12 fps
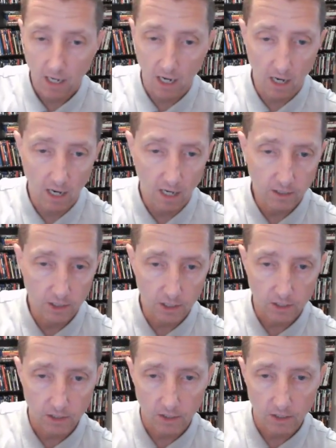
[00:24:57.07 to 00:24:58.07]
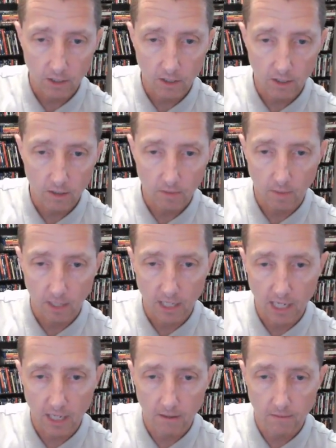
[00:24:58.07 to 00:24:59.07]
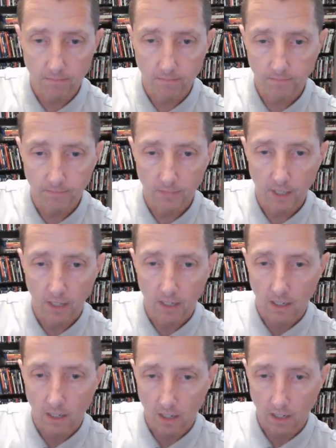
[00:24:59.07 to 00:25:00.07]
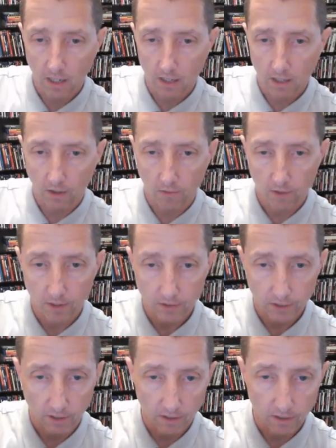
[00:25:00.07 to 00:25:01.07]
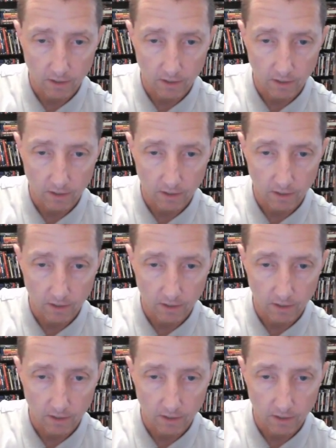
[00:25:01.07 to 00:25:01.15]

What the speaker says: Again, there's a...